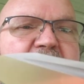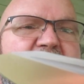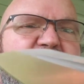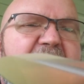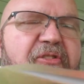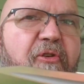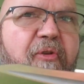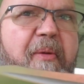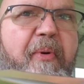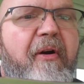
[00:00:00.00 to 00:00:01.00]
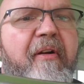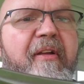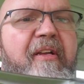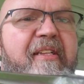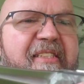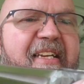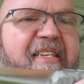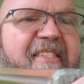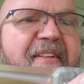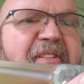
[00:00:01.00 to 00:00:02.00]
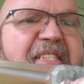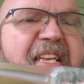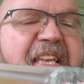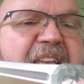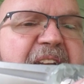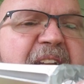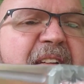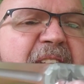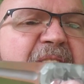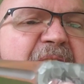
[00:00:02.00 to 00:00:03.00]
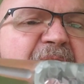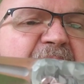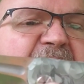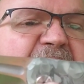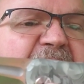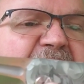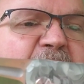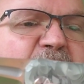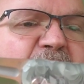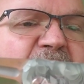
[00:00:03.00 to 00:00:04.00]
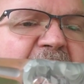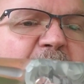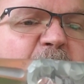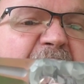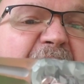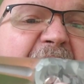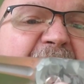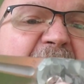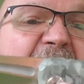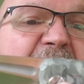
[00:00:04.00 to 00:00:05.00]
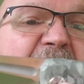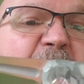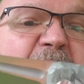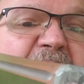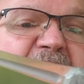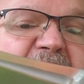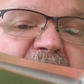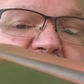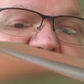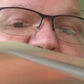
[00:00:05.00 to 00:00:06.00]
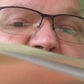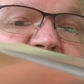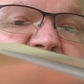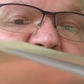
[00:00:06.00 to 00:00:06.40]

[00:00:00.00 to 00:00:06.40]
I think it's the Reaper. TS17. It's also available in titanium. It's got a real